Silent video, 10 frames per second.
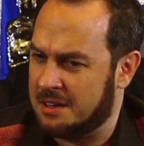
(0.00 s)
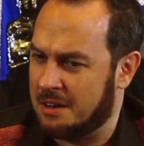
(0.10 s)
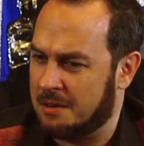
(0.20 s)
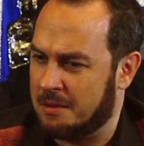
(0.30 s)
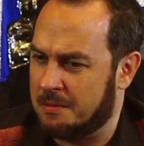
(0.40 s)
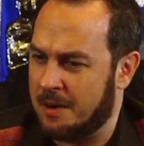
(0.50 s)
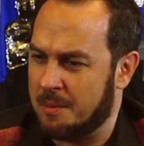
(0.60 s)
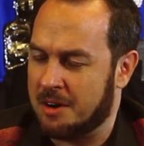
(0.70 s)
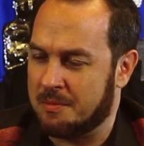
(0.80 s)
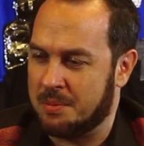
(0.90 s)
a fair
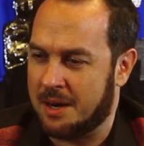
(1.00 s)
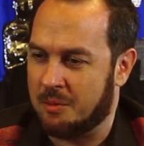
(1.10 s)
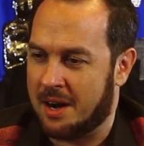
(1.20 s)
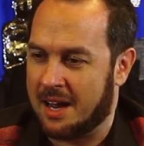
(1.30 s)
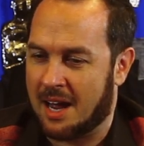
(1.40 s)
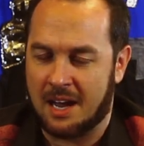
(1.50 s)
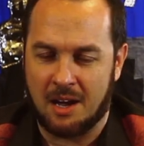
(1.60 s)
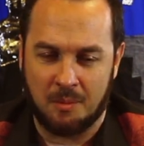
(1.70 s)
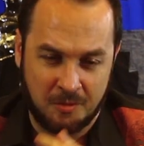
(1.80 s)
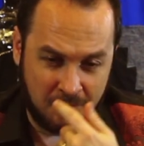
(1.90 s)
amount of playwriting. I
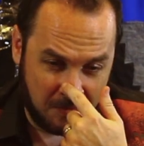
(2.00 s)
helped